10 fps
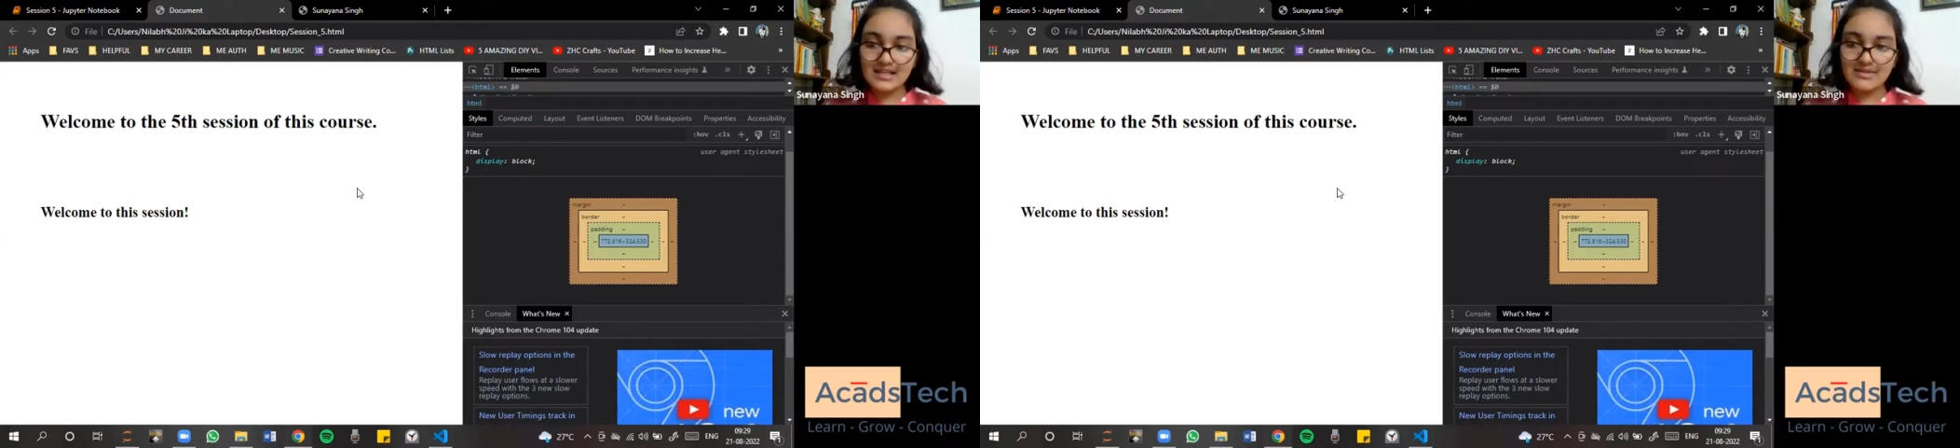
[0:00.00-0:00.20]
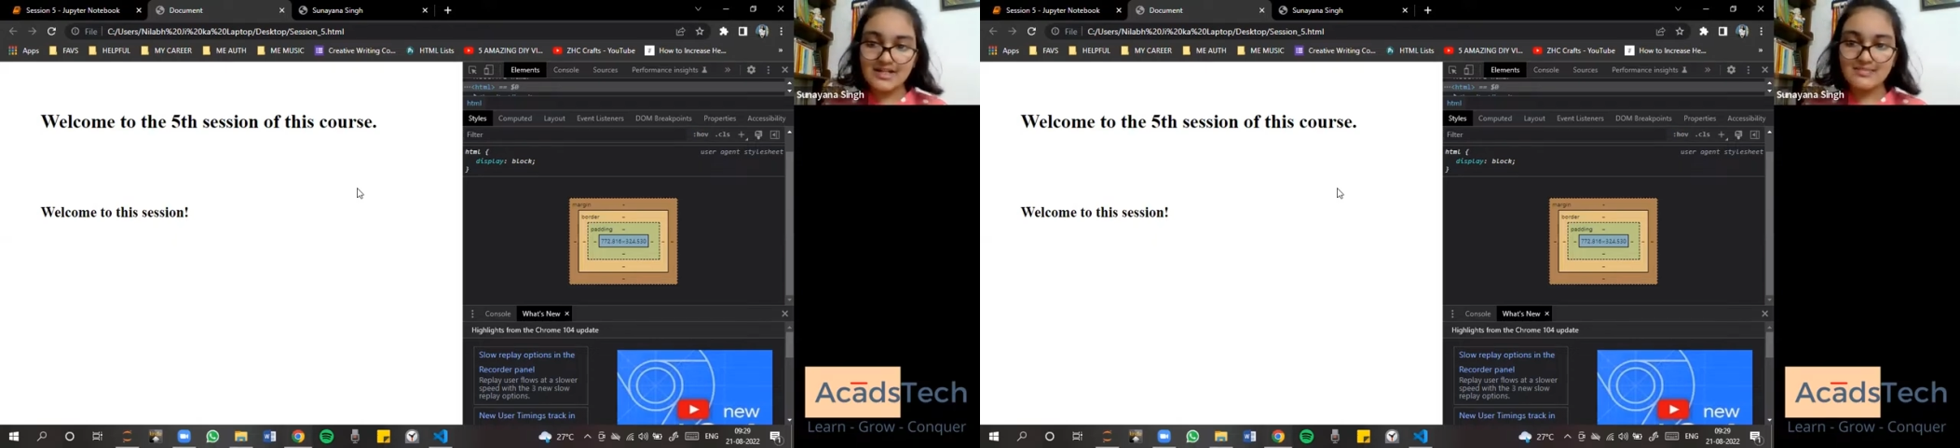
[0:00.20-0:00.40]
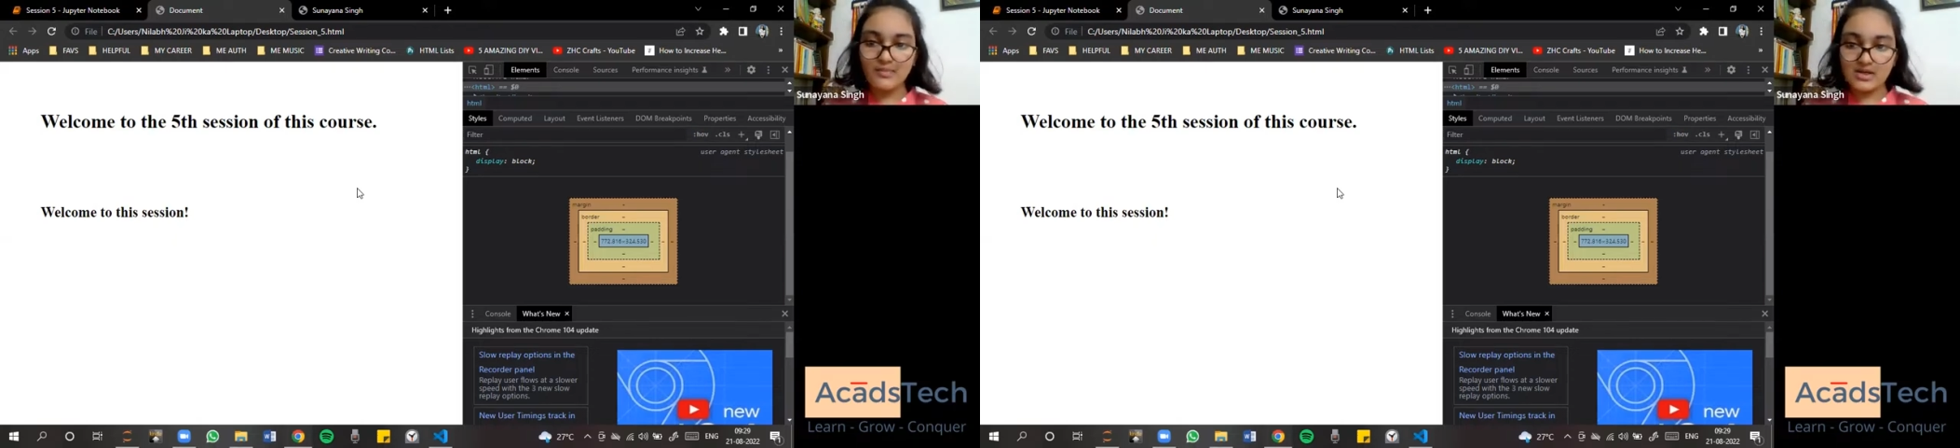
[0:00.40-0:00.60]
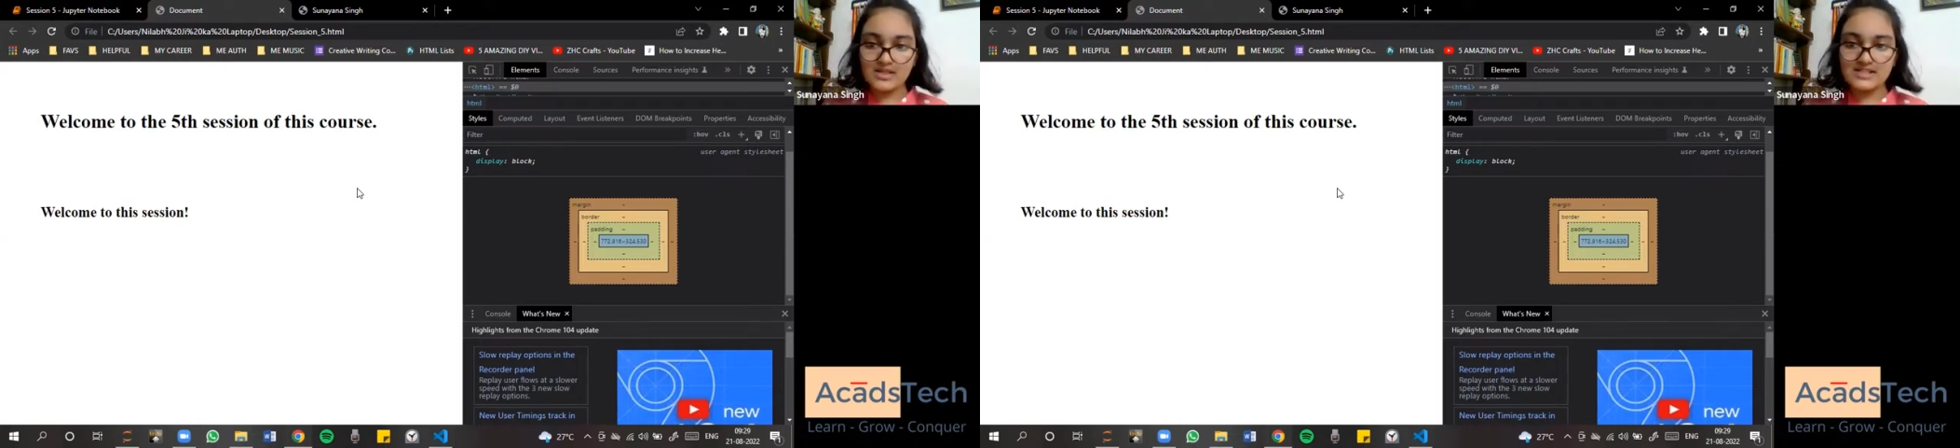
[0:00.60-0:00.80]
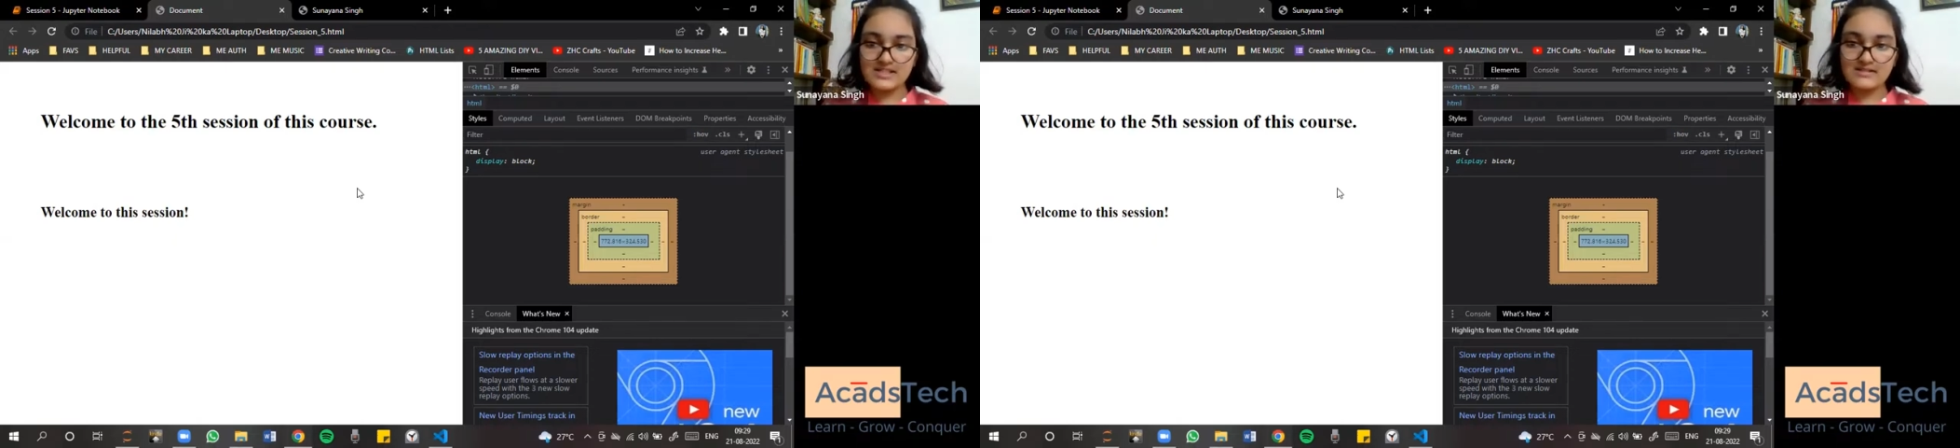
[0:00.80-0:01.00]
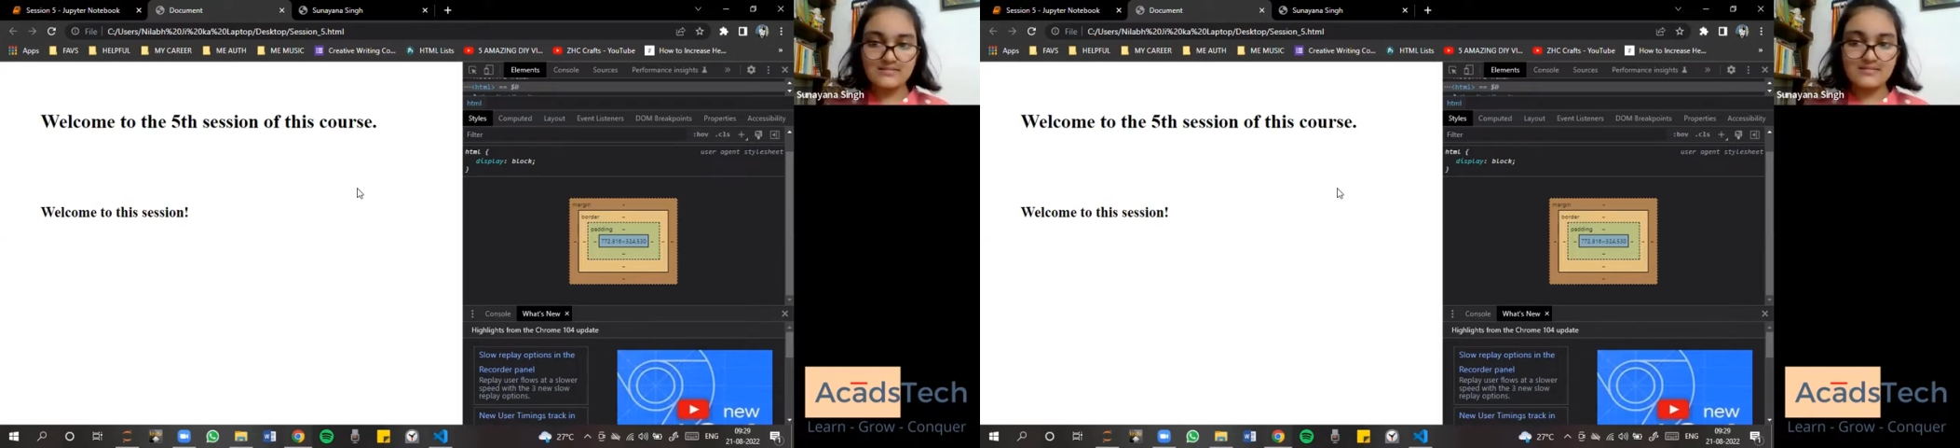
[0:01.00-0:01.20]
element's box.